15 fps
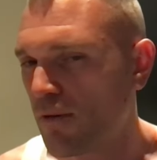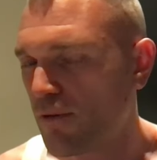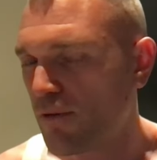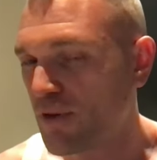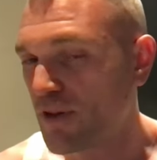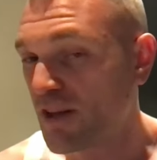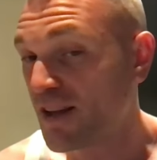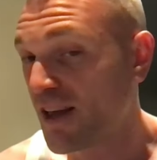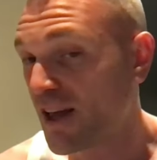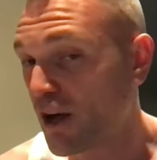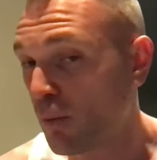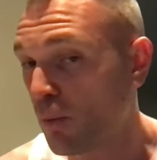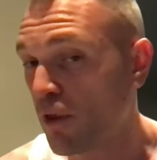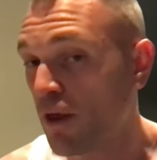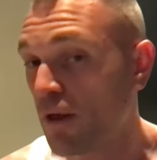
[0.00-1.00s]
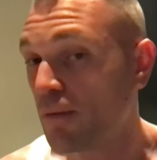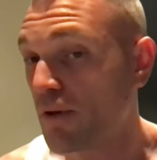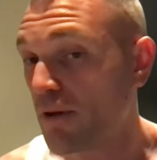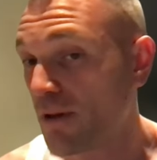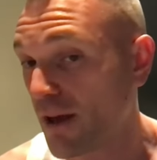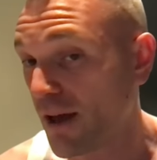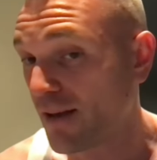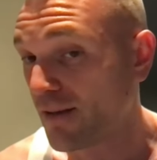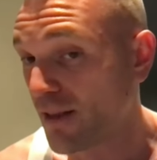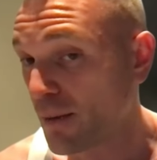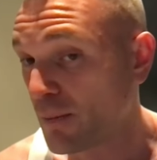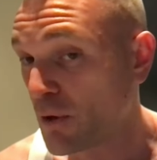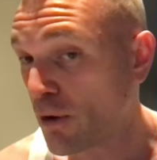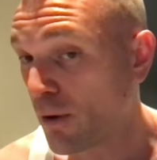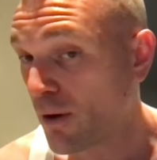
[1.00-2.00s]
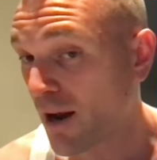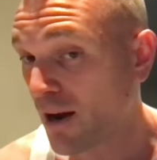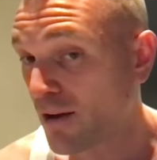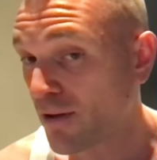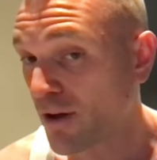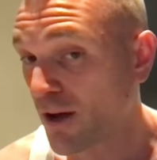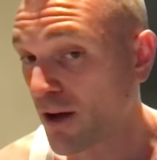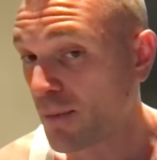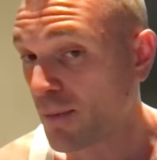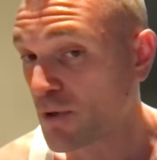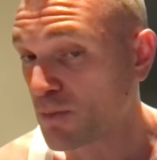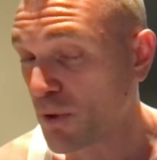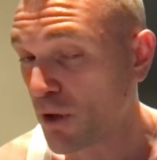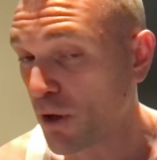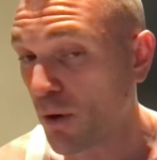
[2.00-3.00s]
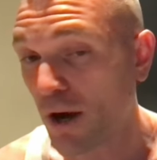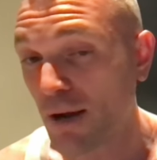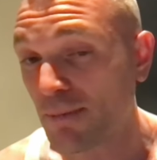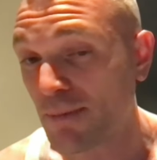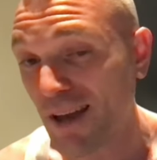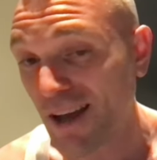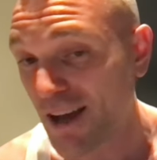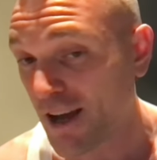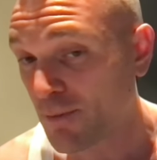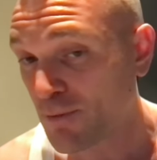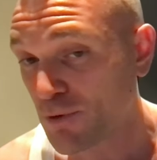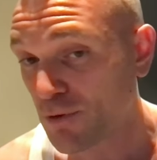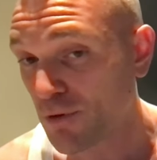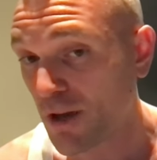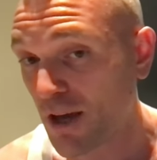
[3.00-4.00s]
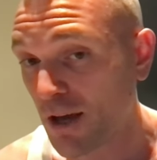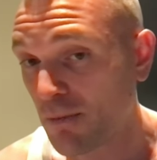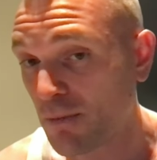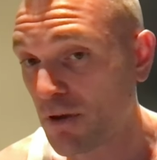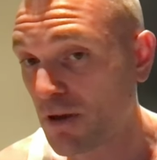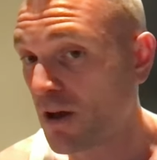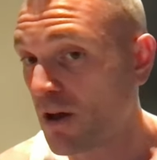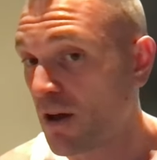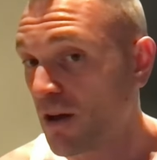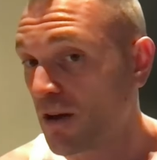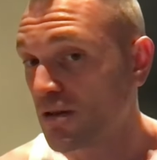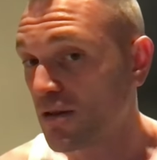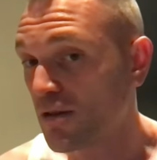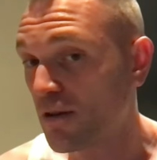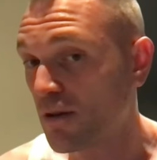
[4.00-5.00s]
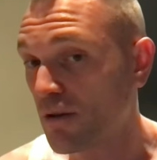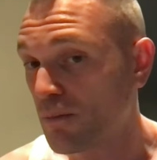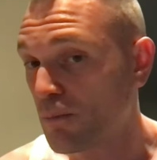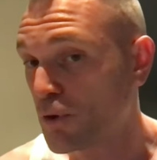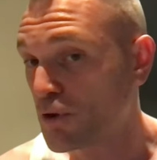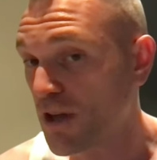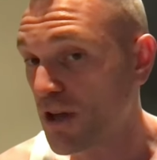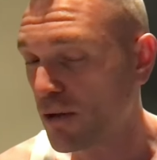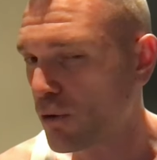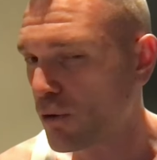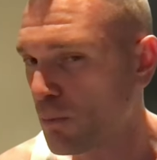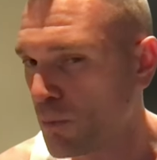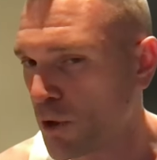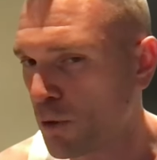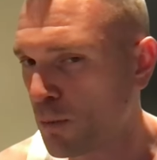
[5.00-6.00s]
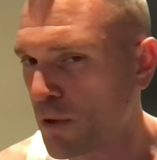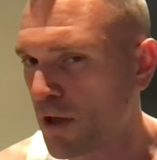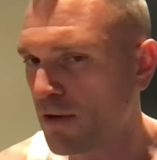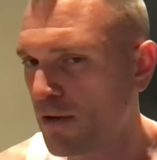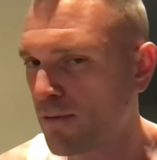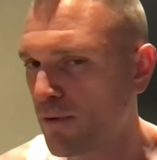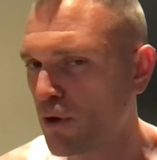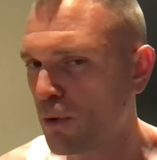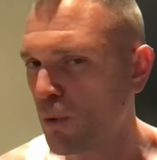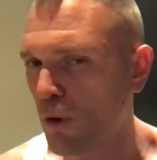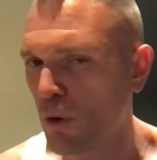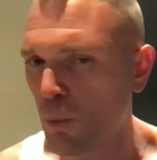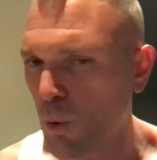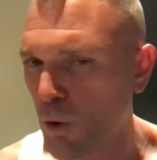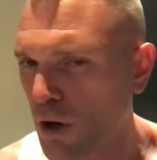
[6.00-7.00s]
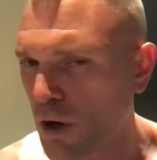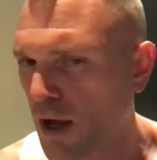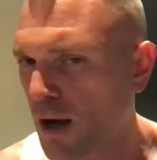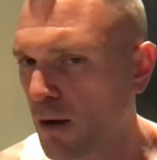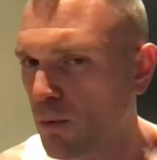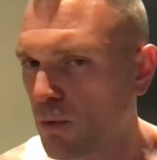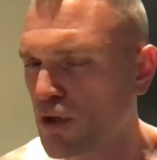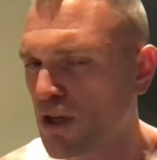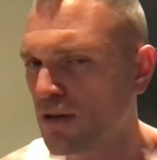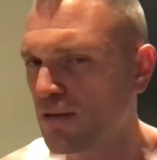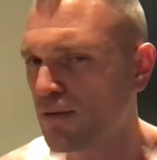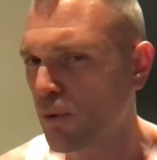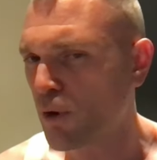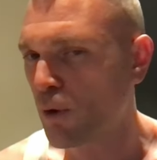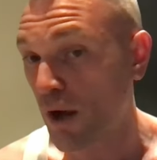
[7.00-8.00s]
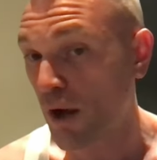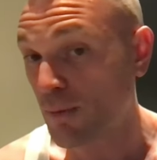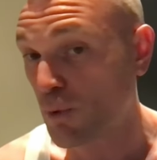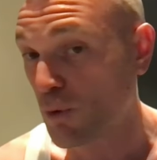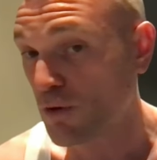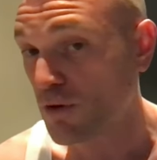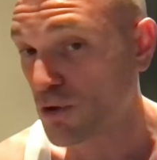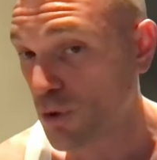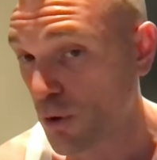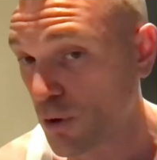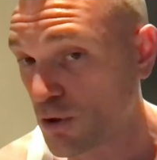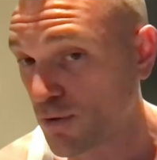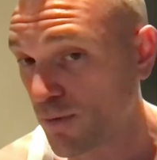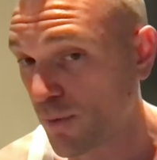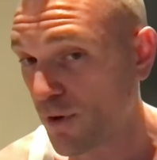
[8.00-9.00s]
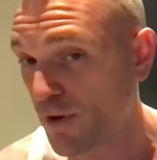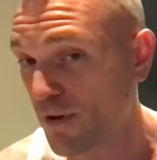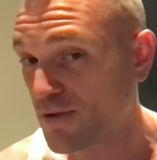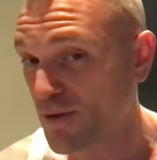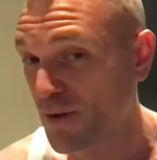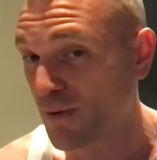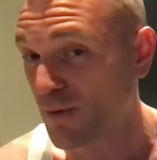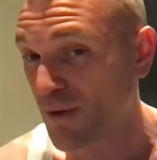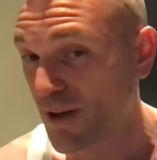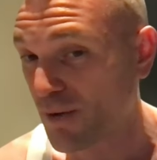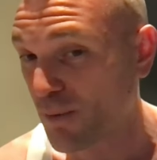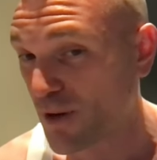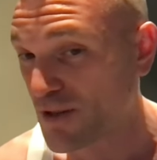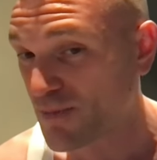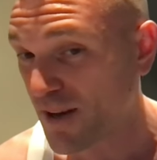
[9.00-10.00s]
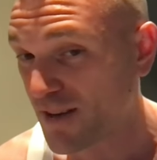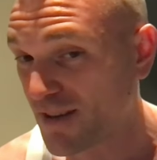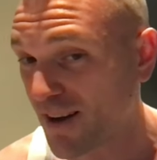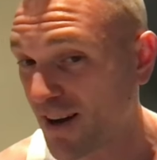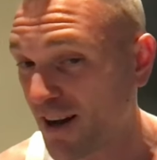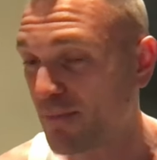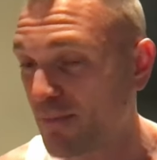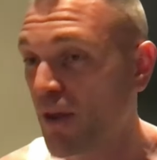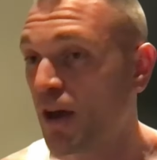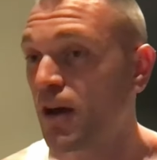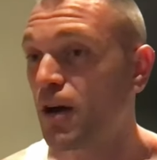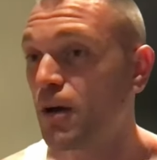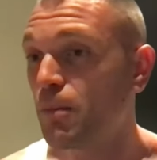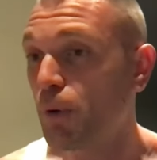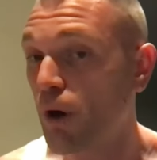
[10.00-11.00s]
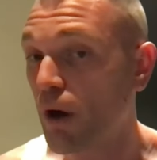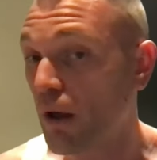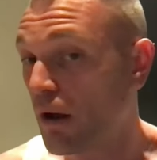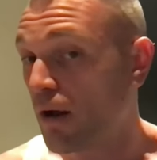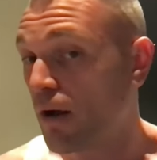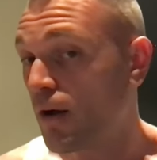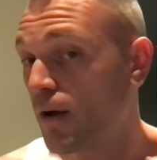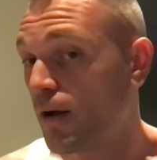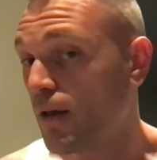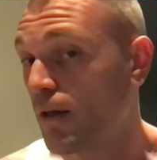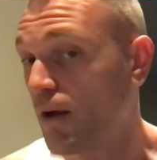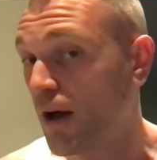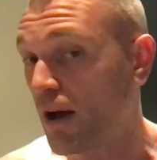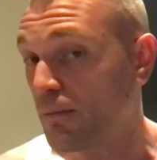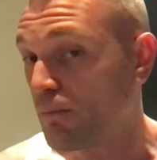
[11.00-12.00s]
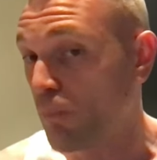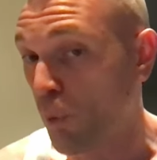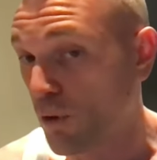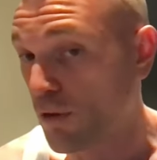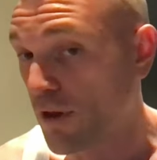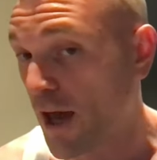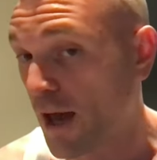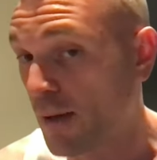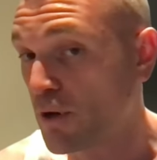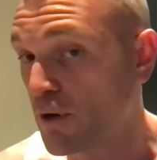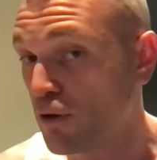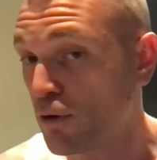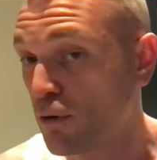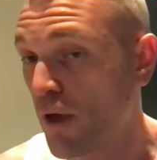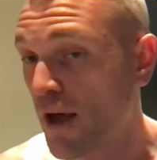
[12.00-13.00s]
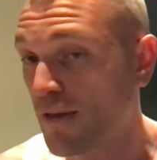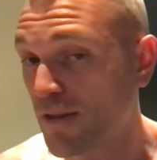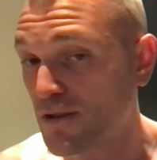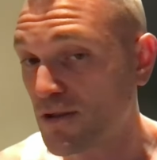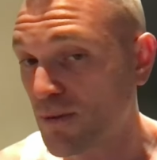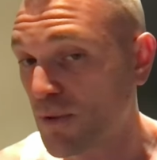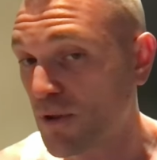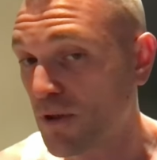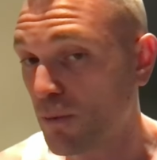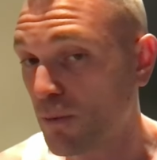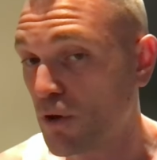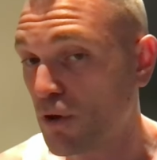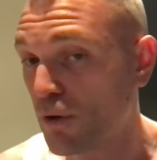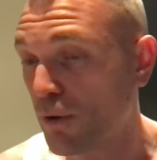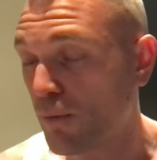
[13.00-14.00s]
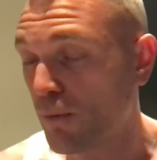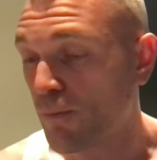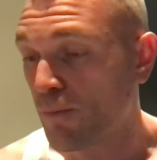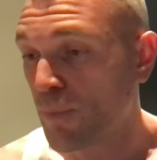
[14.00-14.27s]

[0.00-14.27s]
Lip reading: If you need any help with it, hey, let me know down in the comments below. I'd be absolutely happy to put together a meal plan for you, a workout routine for you. I'm going to charge you for it, so don't like waste my time. But I'm more than happy to do that. That's something that we do.